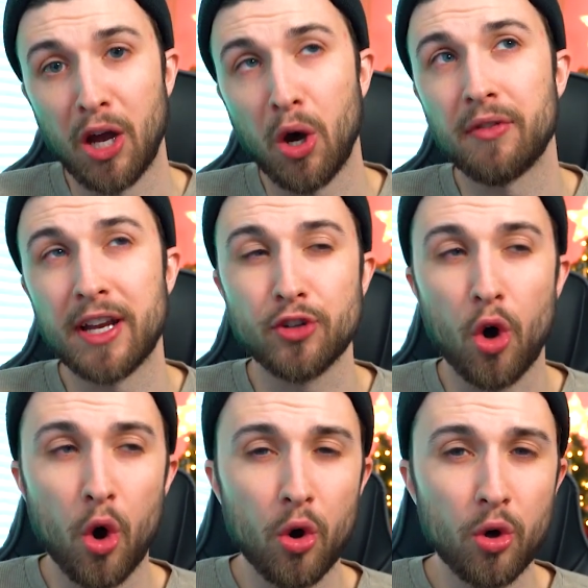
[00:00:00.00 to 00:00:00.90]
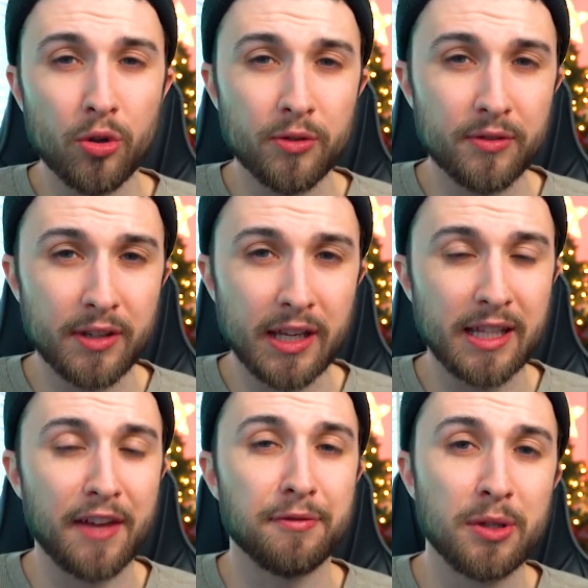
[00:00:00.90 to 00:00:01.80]
However, as a whole, it
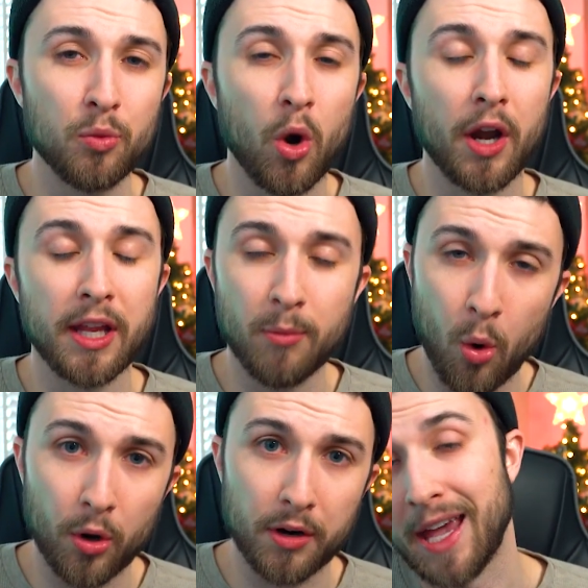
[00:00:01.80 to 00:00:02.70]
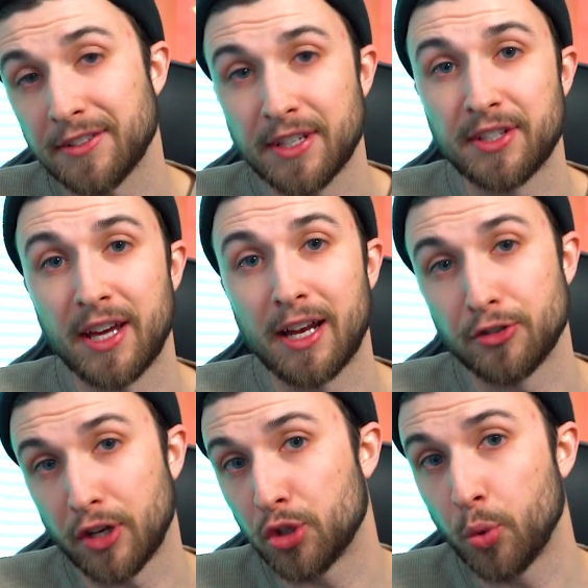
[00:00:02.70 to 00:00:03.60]
left me wanting more. As I said, I
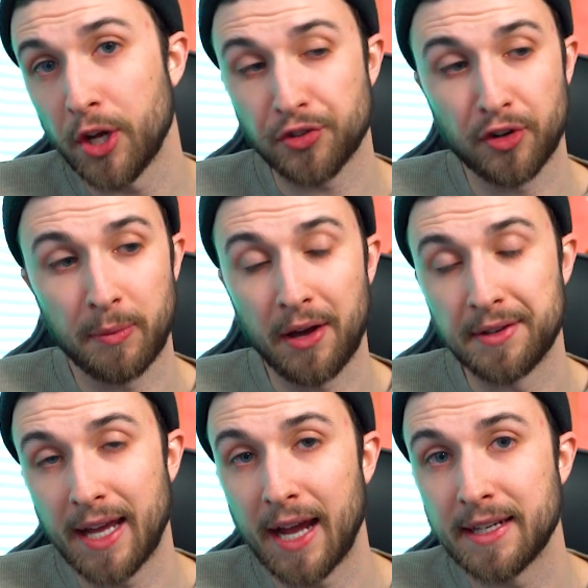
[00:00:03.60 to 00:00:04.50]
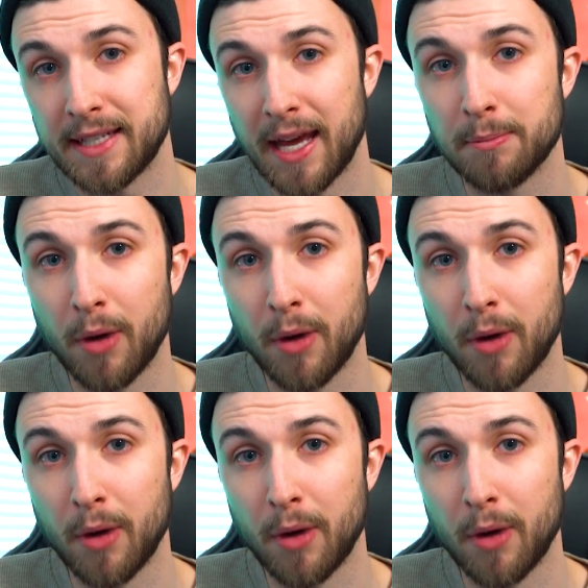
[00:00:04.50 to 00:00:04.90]
was on Twitch for about 9 to 10